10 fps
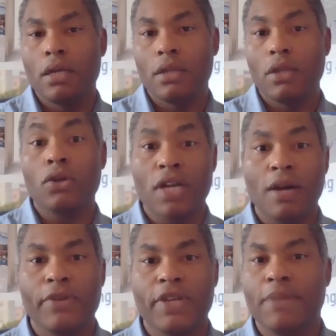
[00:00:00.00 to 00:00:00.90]
local
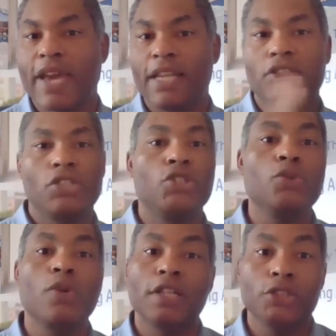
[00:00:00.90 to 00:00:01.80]
company managing
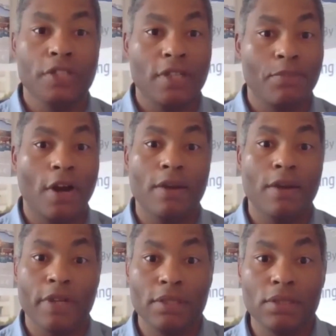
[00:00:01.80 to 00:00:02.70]
200
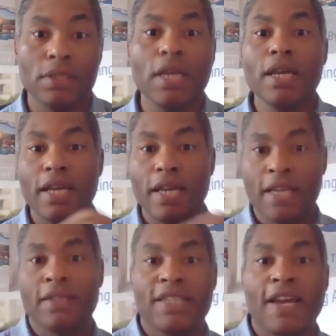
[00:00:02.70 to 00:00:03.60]
apartments
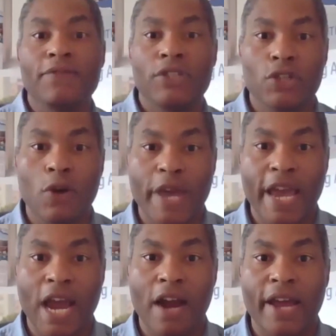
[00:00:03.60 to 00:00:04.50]
in the San Francisco
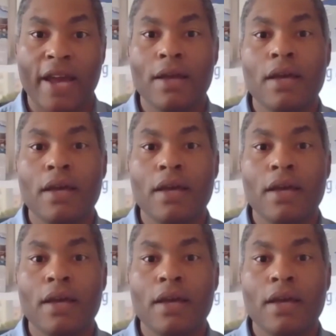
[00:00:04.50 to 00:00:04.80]
Bay Area.